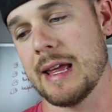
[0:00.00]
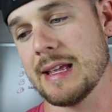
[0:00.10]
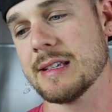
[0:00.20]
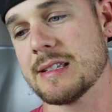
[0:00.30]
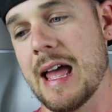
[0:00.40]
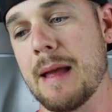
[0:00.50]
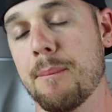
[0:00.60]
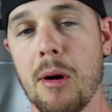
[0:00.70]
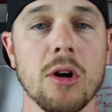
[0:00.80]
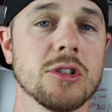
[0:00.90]
is a
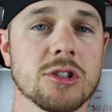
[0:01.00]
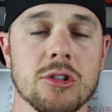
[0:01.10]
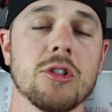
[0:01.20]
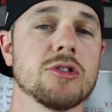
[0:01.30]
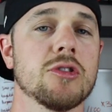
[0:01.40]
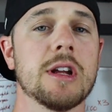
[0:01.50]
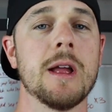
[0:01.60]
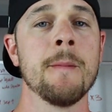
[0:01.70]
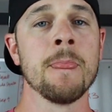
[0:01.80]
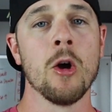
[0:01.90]
post surgery